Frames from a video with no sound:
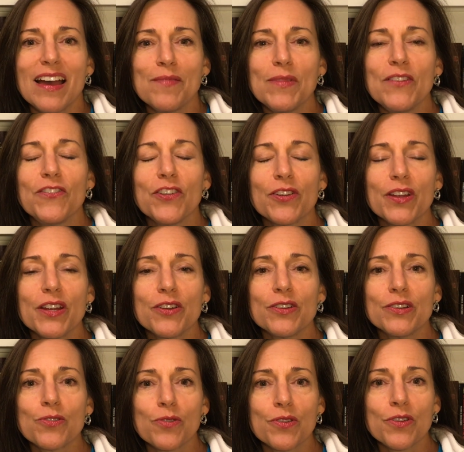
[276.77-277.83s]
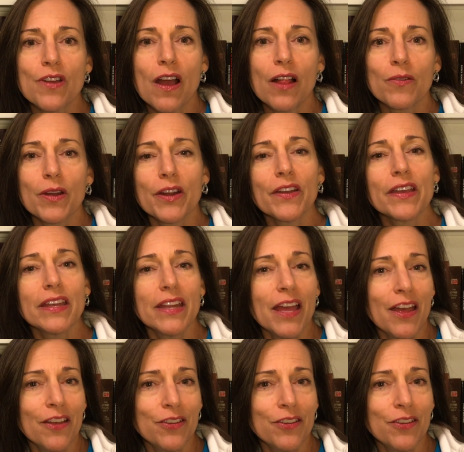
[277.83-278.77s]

If you're here in northern Colorado, I can